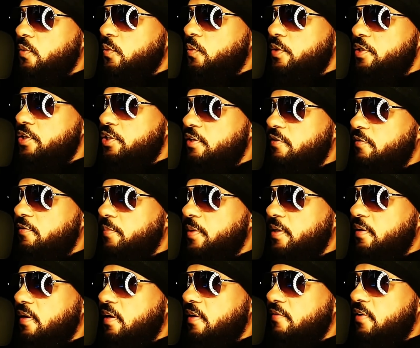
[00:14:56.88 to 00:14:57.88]
We should have
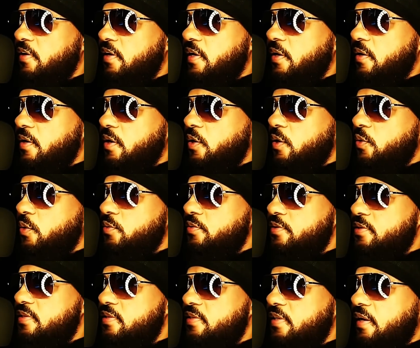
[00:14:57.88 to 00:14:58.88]
been given our own
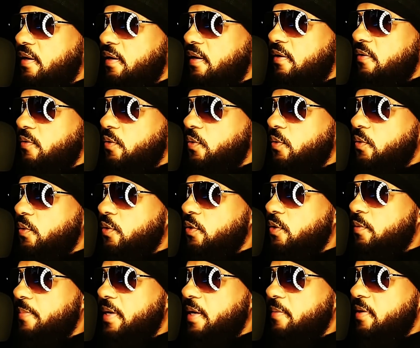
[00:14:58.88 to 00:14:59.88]
state
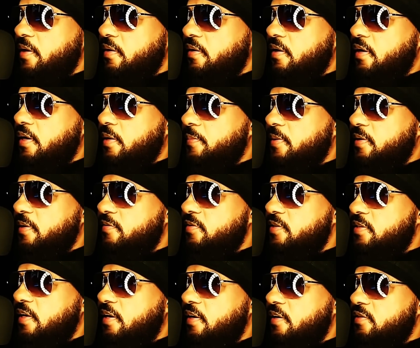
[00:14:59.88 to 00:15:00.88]
or maybe a couple of
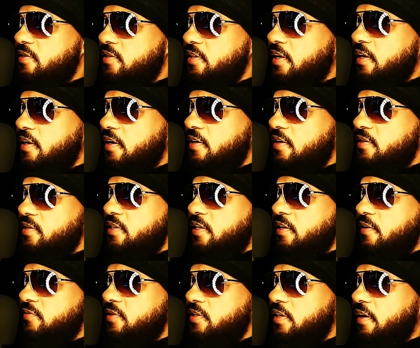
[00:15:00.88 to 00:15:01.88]
states to get
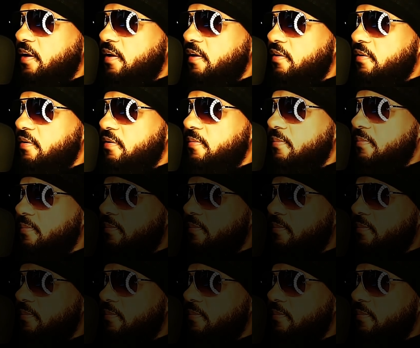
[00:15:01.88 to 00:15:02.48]
ourselves together,